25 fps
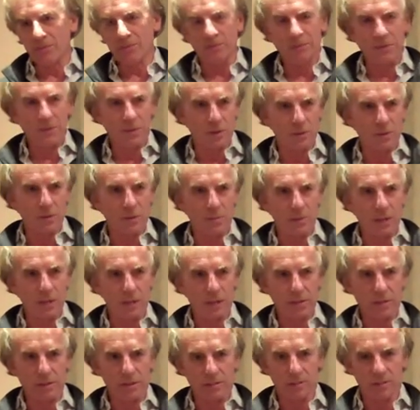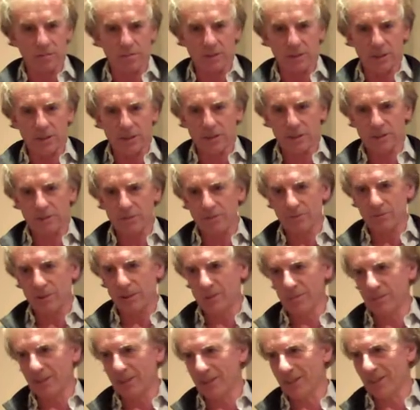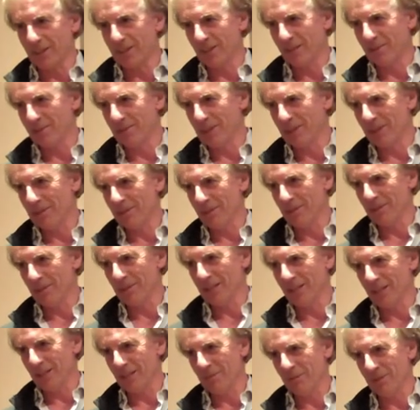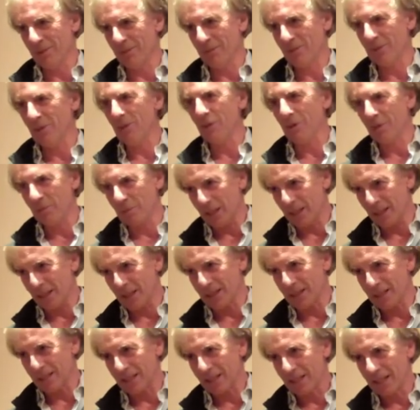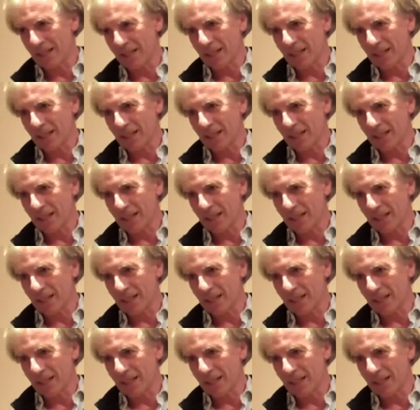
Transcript: citrus-based, and most female perfumes tend to be floral-based,